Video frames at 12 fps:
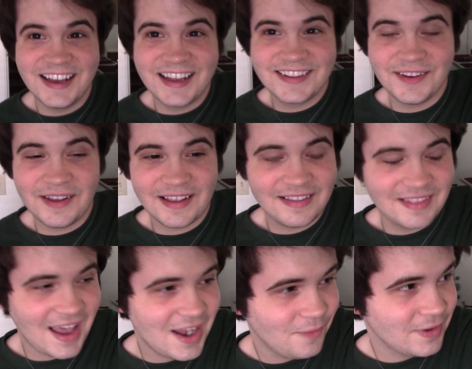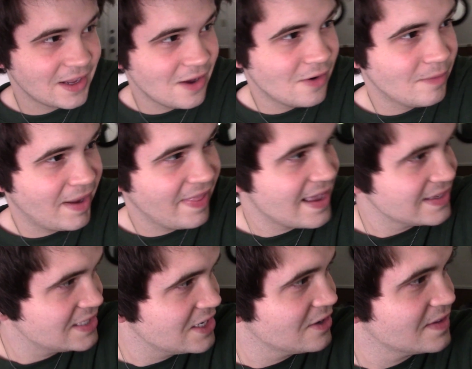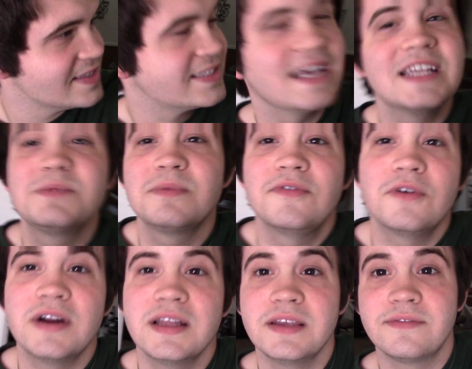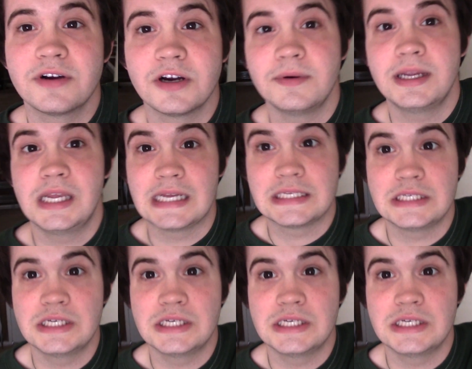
so I kind of want to go on my last year in the States before I leave for Korea next